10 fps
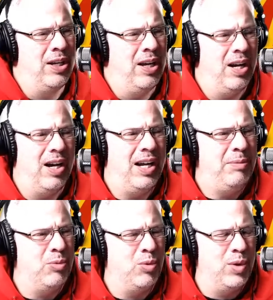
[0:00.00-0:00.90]
I'm
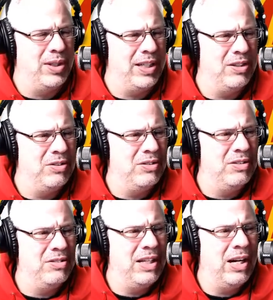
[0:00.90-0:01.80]
really interested to
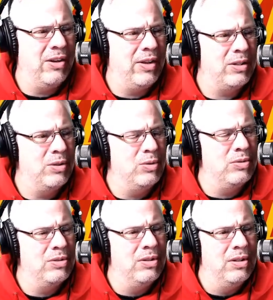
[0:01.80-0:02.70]
see how that goes,
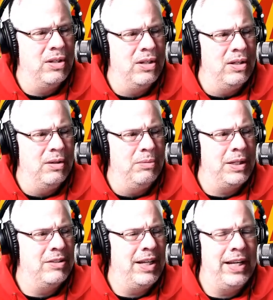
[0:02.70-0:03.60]
because
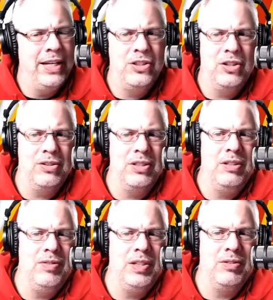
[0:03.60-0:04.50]
that NHL
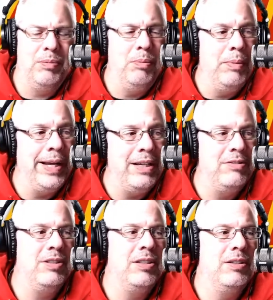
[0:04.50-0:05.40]
TV is
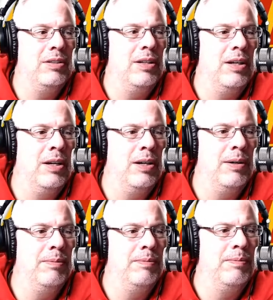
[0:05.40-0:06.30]
amazing.
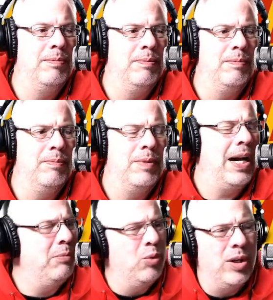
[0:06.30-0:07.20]

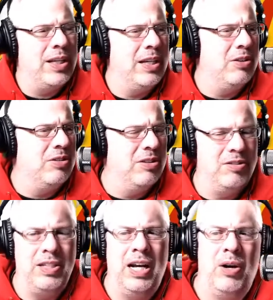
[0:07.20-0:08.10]
I'm really interested to see
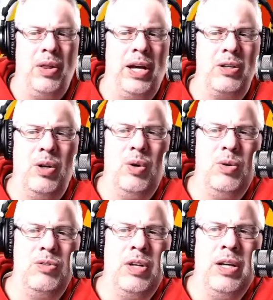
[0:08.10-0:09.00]
how that
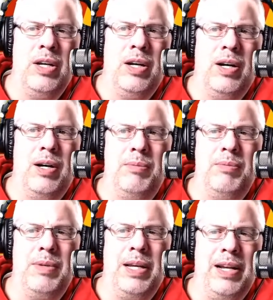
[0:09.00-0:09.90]
goes,
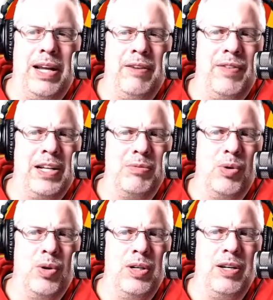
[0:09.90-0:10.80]
and if that's
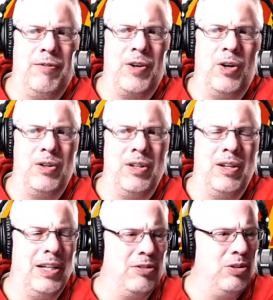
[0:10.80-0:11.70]
more difficult and
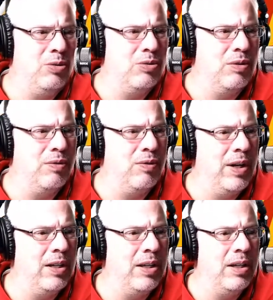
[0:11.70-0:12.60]
less user
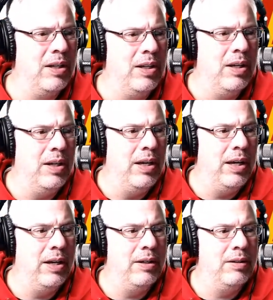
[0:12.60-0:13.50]
friendly.
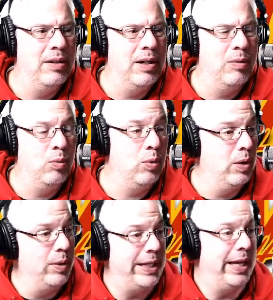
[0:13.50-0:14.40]
And will
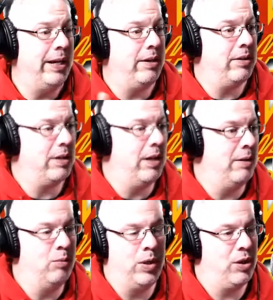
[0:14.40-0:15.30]
we get it
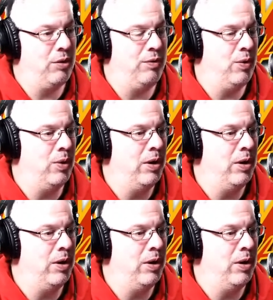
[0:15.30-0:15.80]
with the for